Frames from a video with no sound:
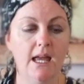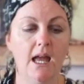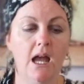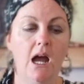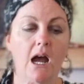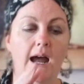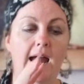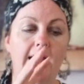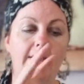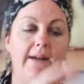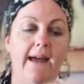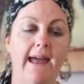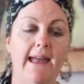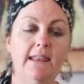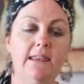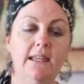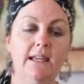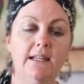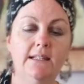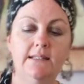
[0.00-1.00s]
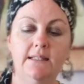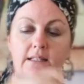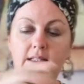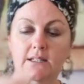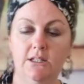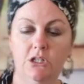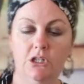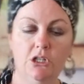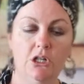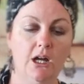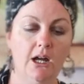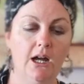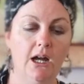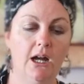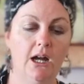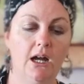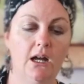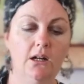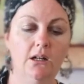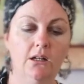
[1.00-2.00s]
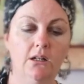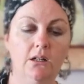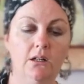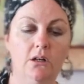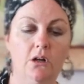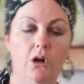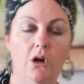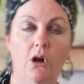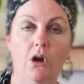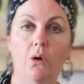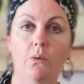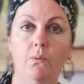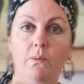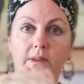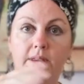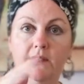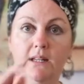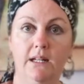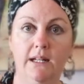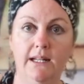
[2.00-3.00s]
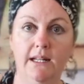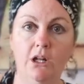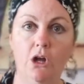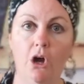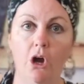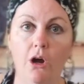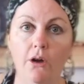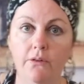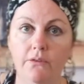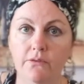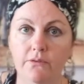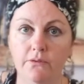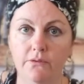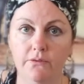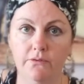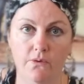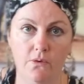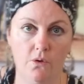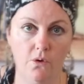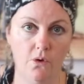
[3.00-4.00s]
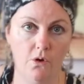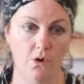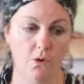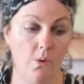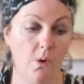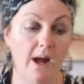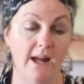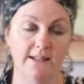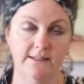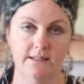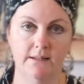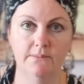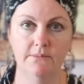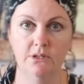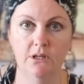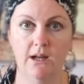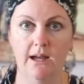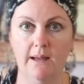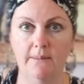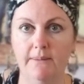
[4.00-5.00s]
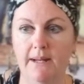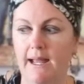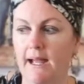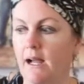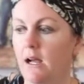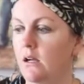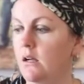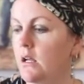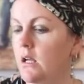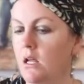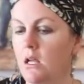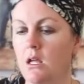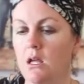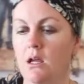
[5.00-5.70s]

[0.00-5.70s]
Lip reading: I've had these in this jar with the lid off for quite some time now,